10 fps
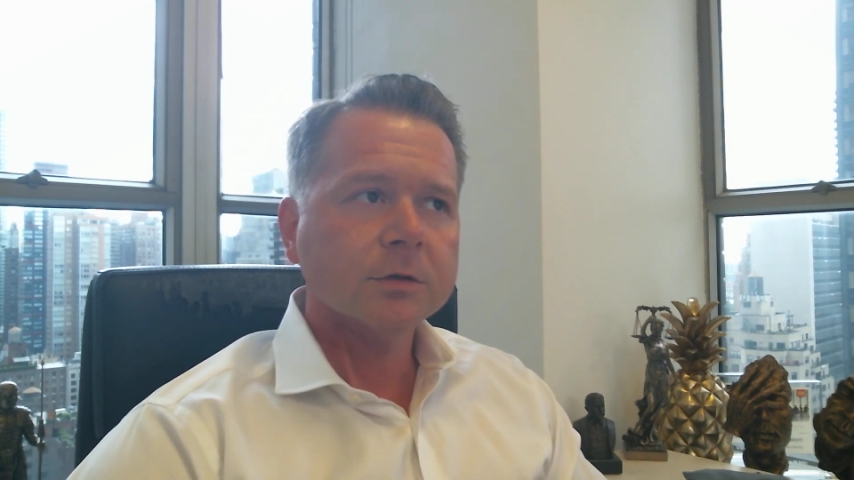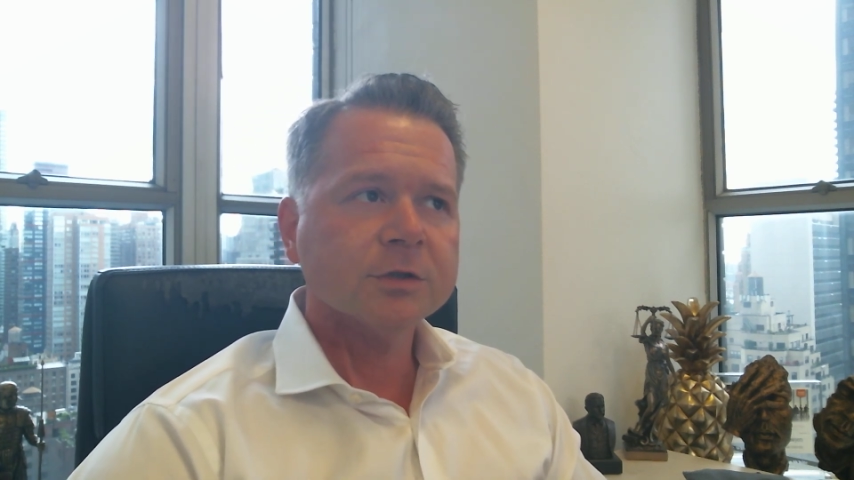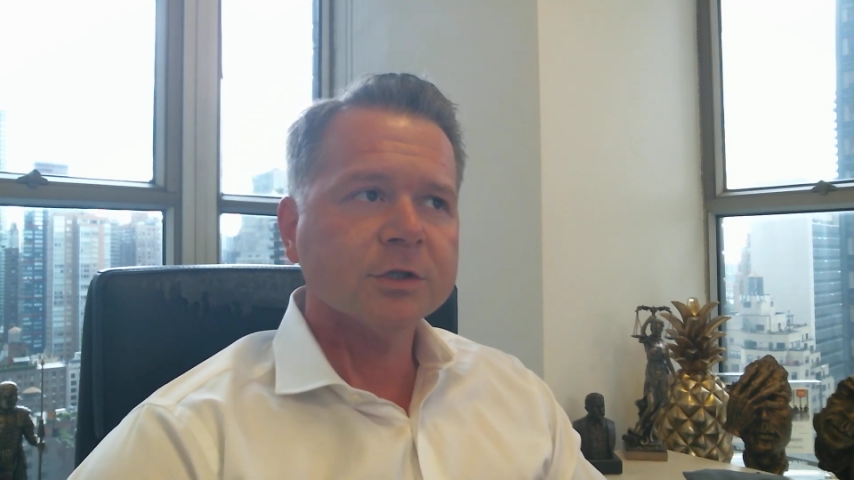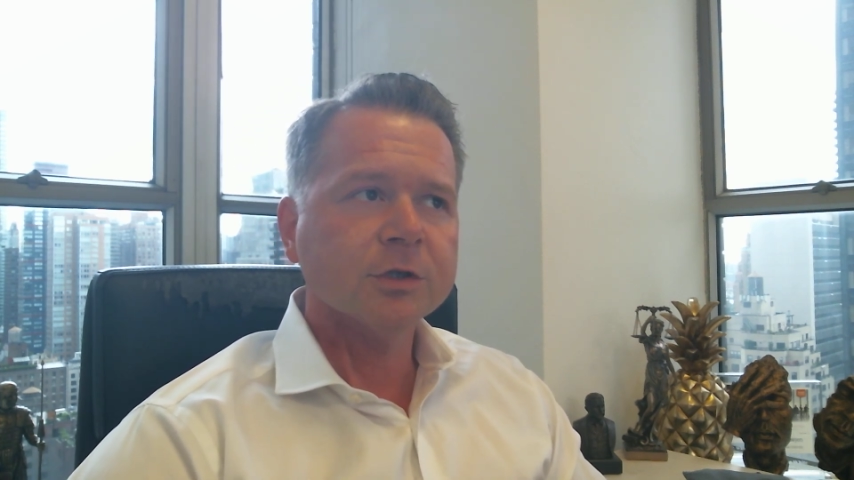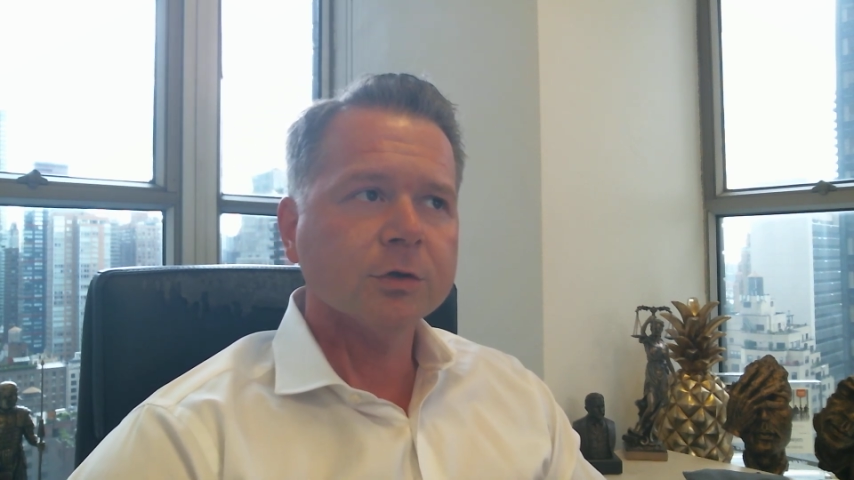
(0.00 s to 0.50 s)

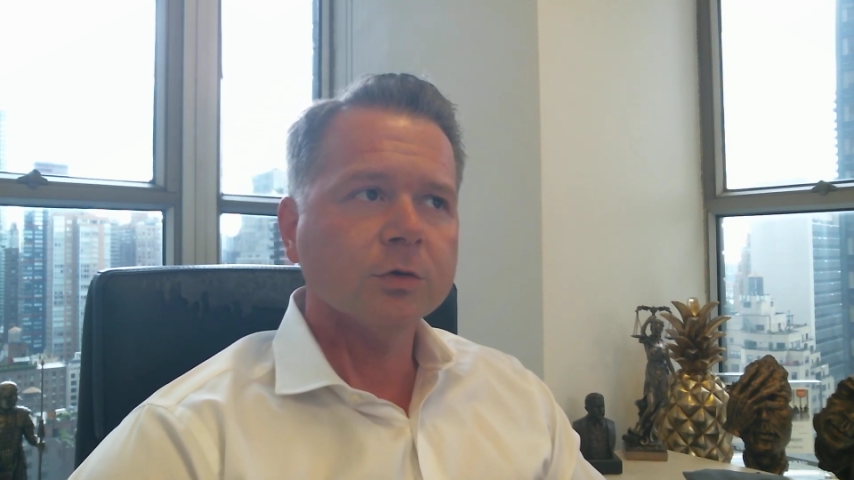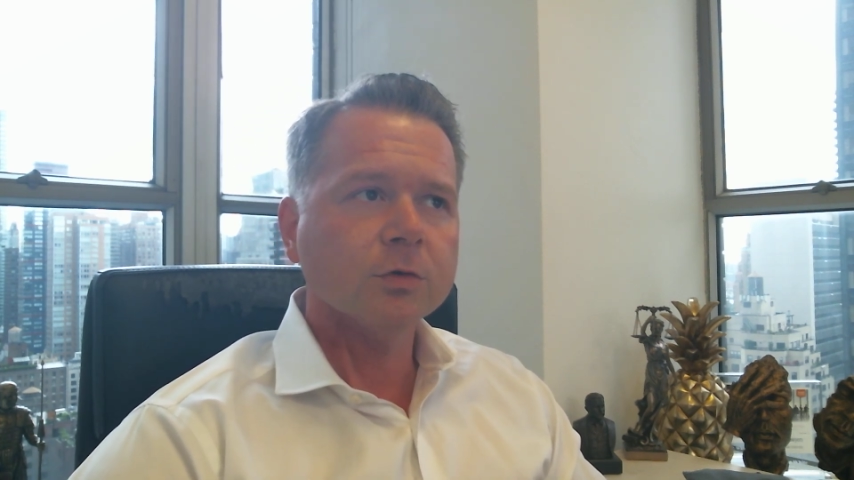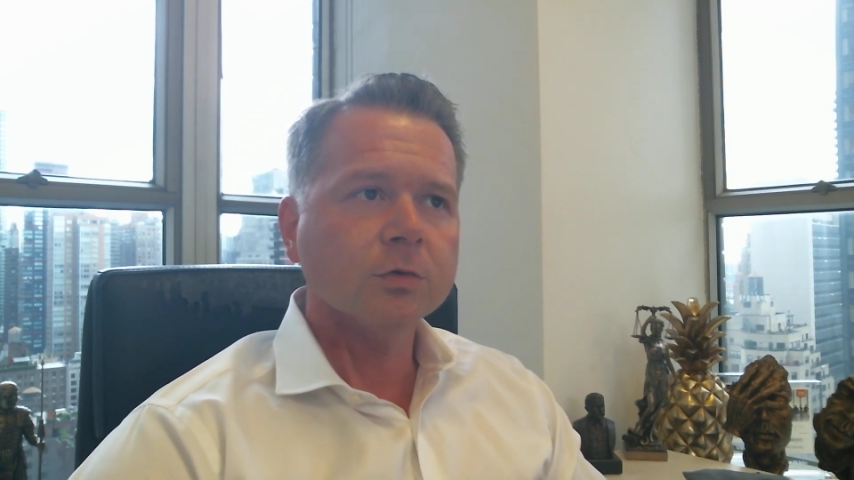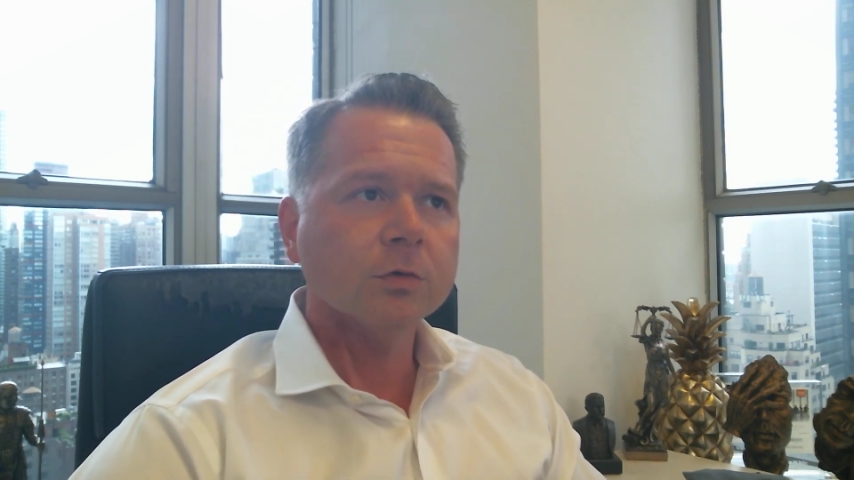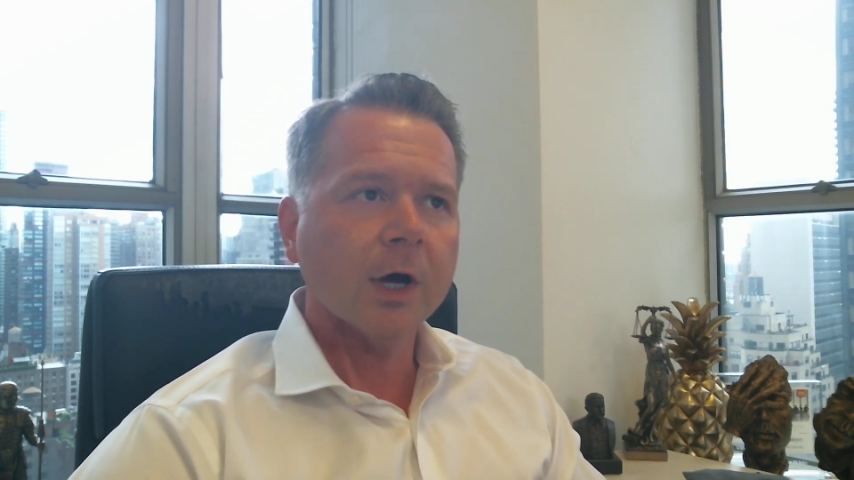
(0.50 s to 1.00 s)

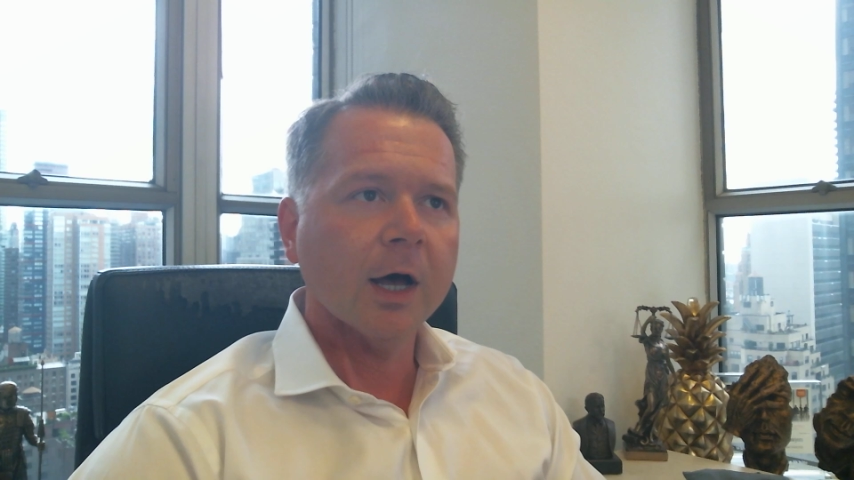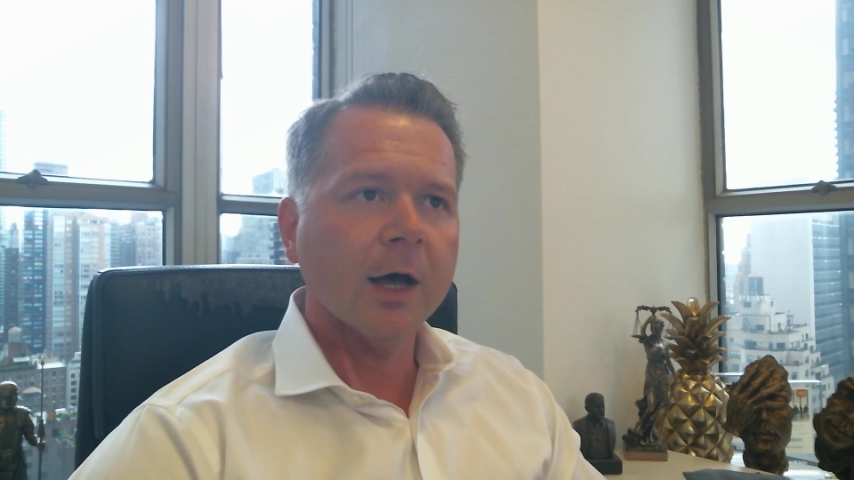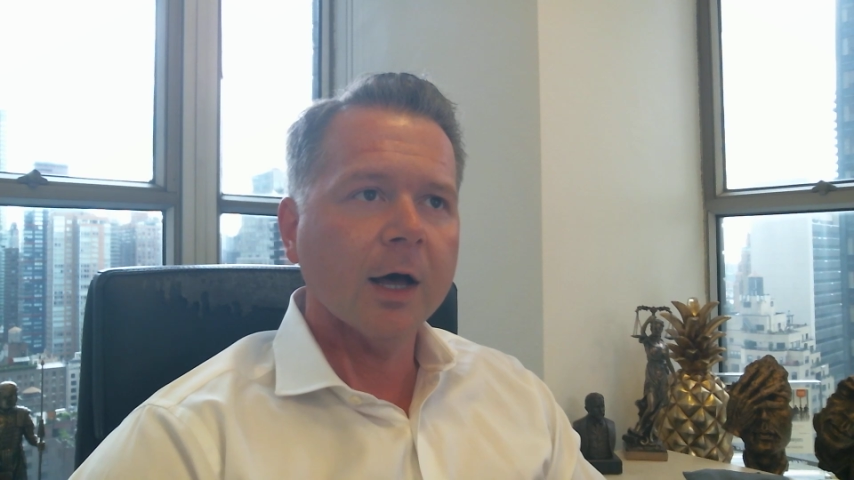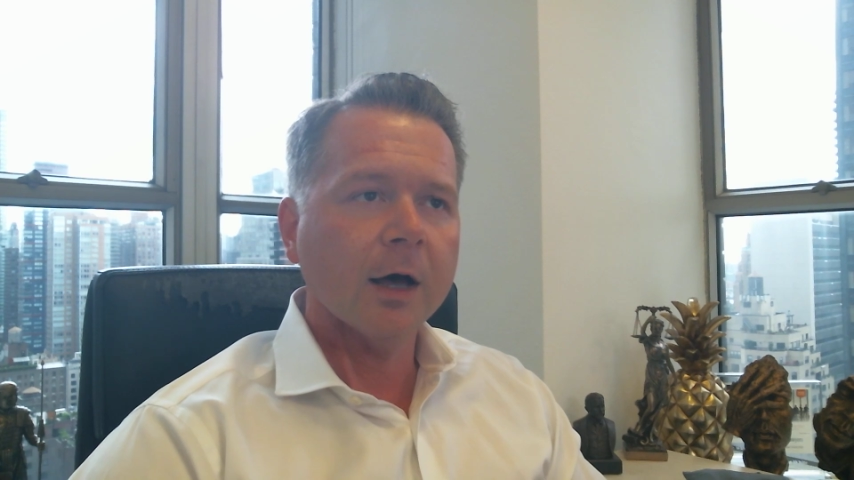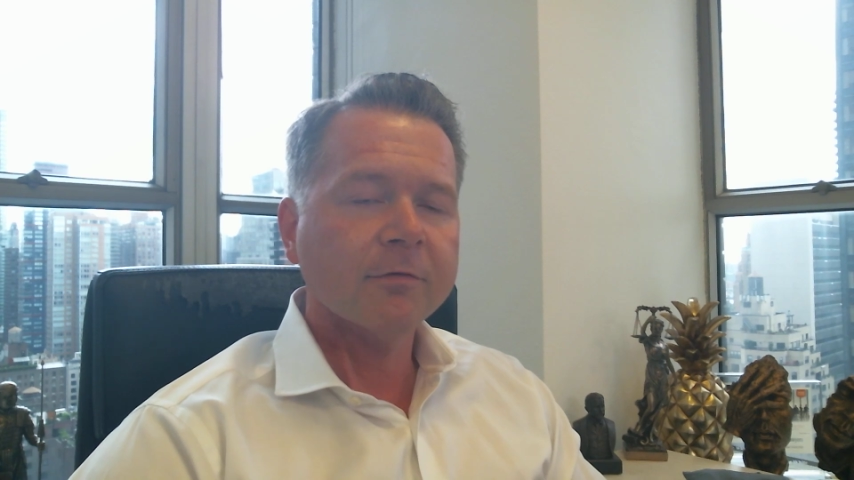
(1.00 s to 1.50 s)
to
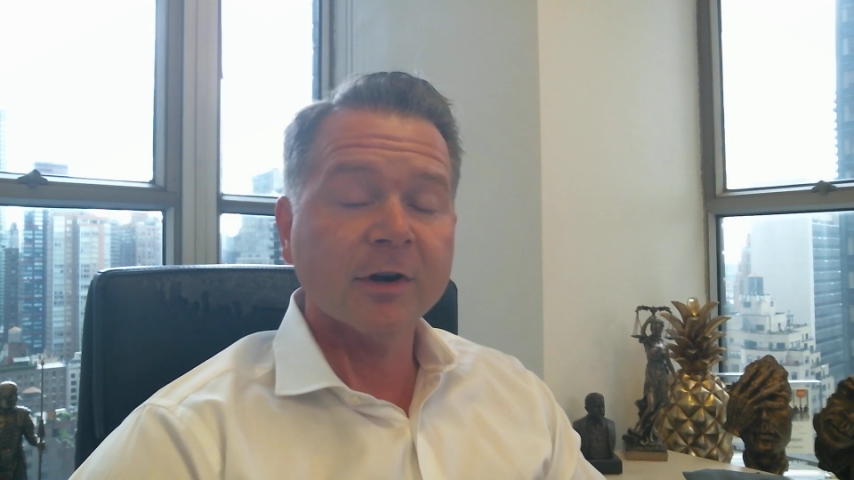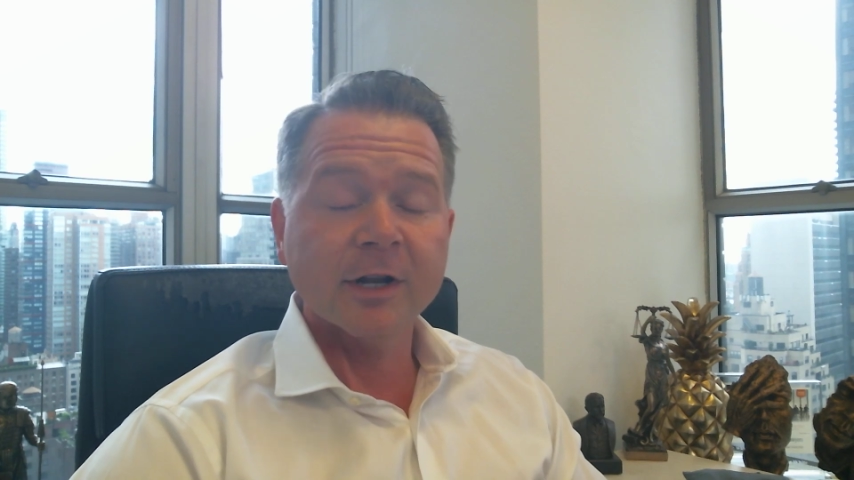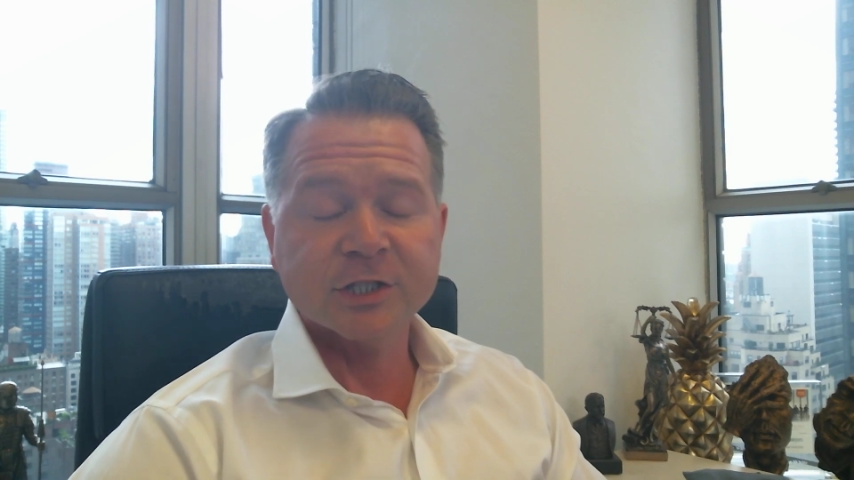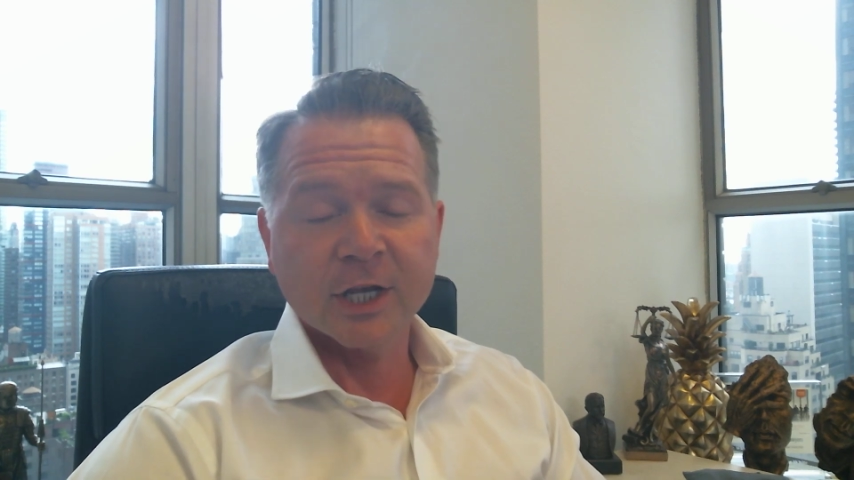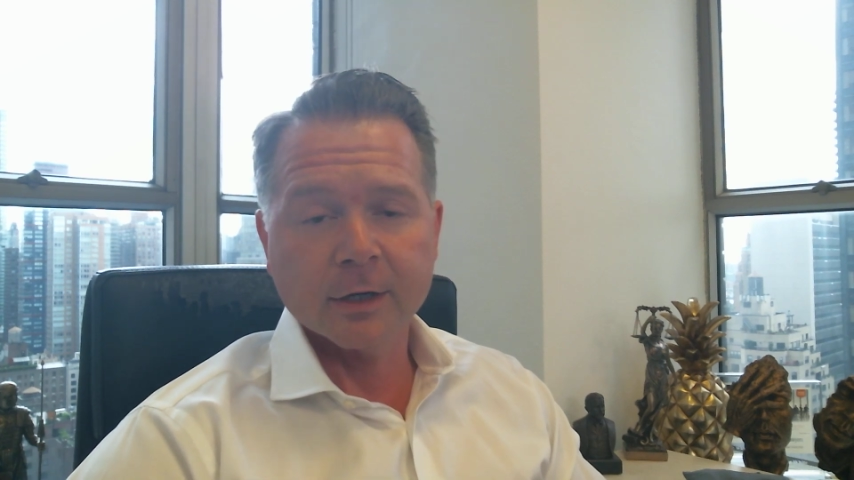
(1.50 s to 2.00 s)
uh, a friend
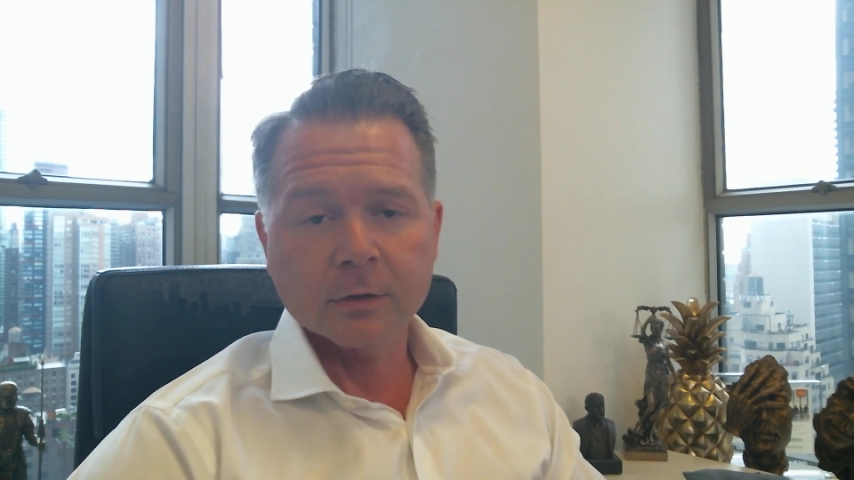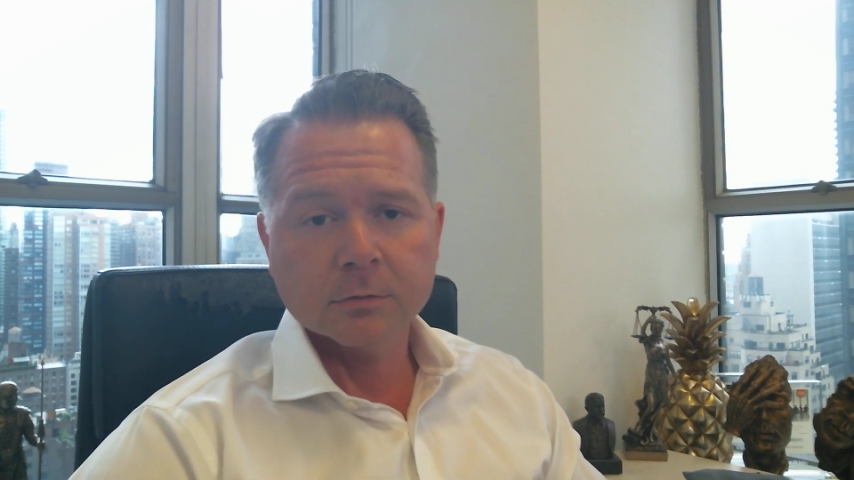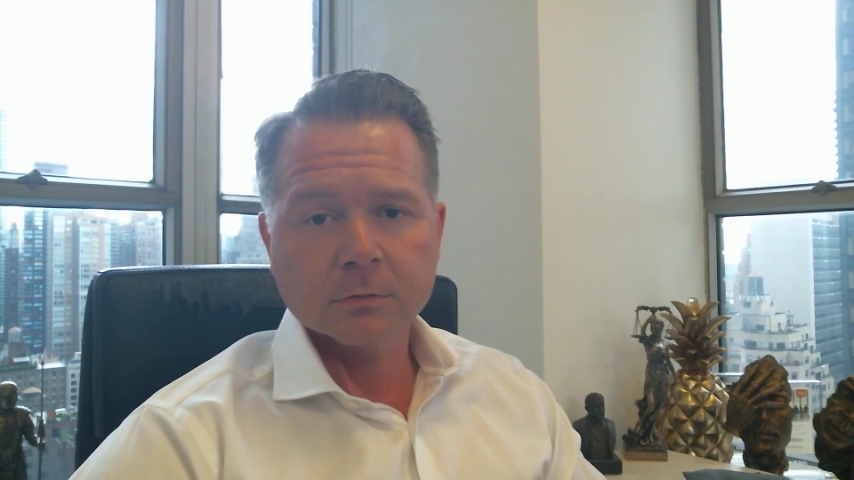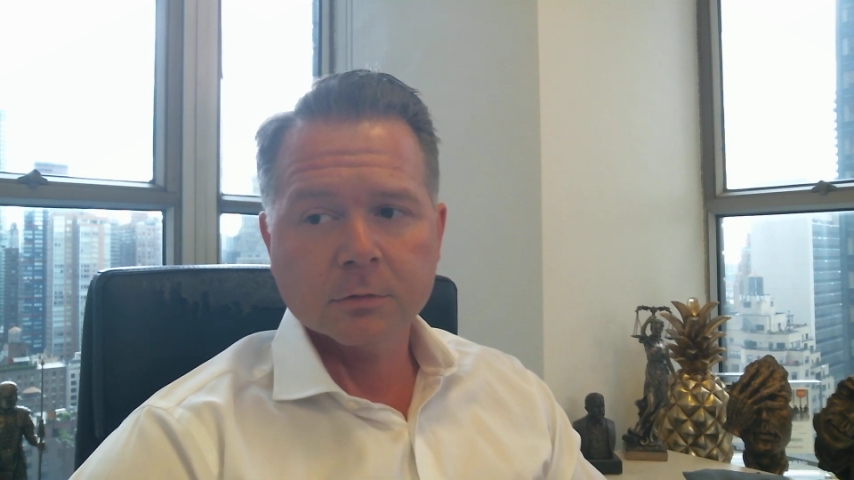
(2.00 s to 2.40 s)
of the channel,